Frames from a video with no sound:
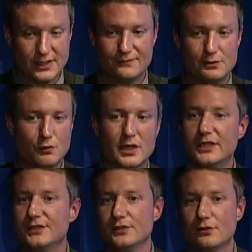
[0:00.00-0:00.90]
If you
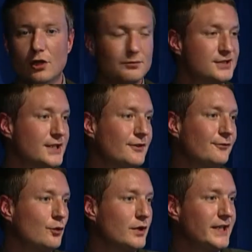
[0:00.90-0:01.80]
wanted to do homestead
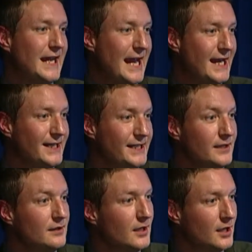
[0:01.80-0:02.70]
40,
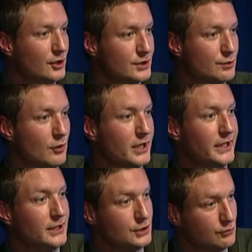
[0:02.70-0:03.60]
80,
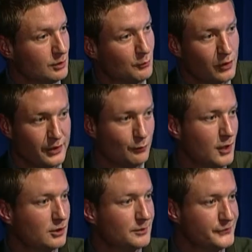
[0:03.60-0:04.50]
120, you were more than
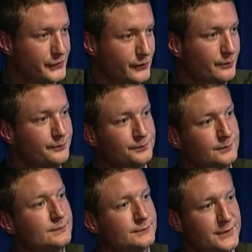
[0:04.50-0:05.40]
welcome to.
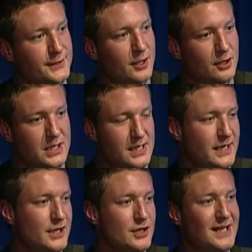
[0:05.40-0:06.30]
So,
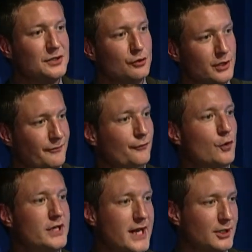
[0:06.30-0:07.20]
and you had to do it in
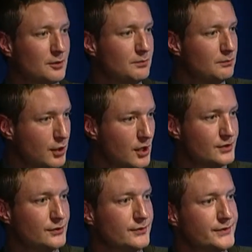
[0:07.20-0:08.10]
40 acre
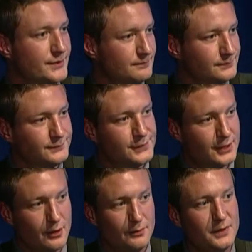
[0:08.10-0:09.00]
parcels.
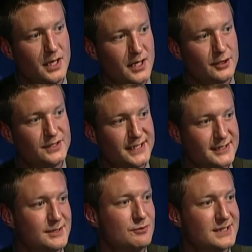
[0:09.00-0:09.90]
So
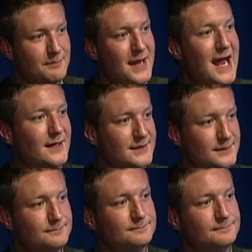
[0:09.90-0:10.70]
160 was the max.